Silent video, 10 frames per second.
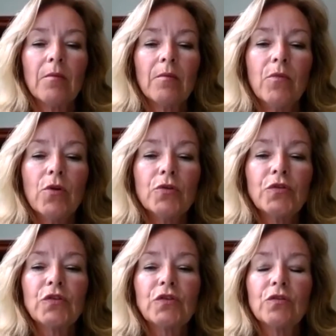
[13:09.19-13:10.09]

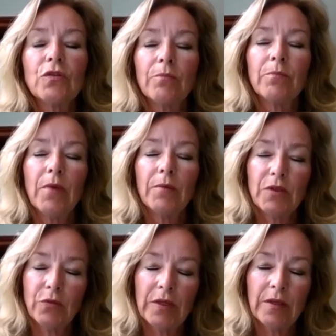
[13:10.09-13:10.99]

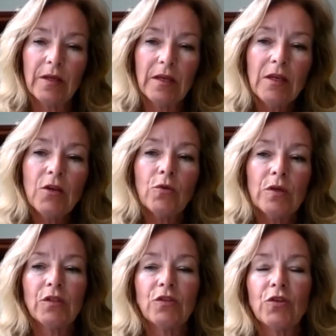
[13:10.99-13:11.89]
the EU
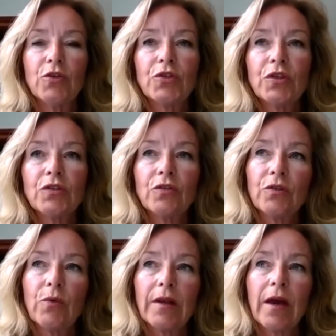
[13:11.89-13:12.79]
institutions on
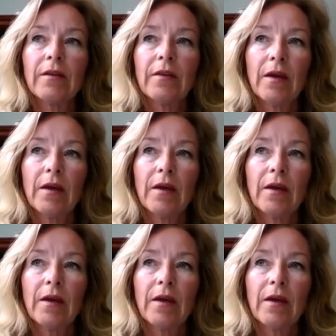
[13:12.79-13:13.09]
the one hand